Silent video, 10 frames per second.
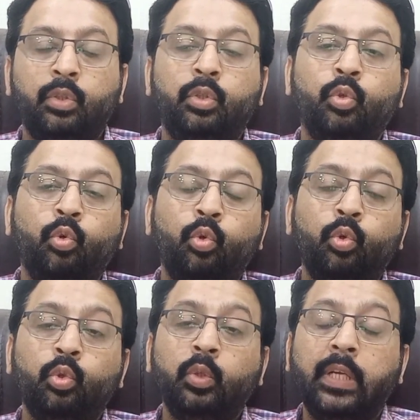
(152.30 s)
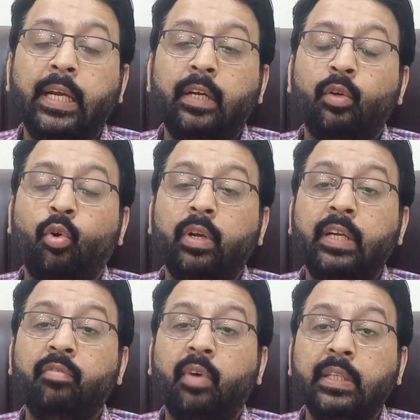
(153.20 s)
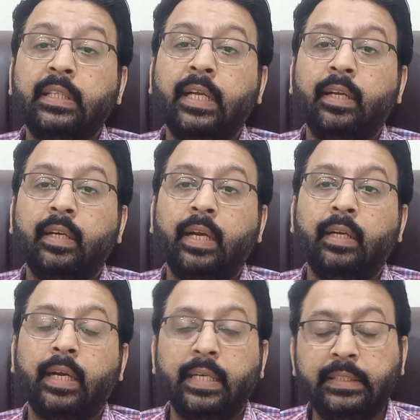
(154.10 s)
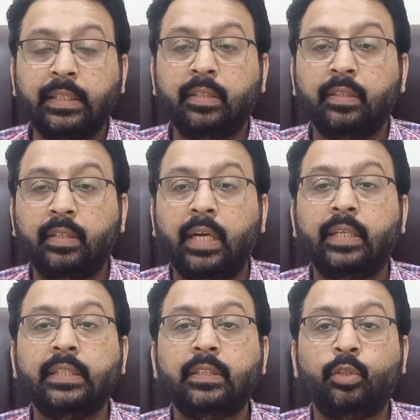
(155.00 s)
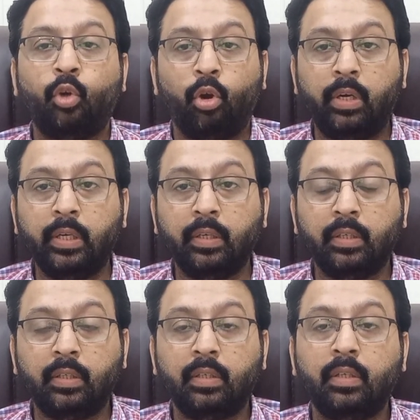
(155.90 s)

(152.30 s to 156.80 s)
you need only one thing in addition, that is cotton.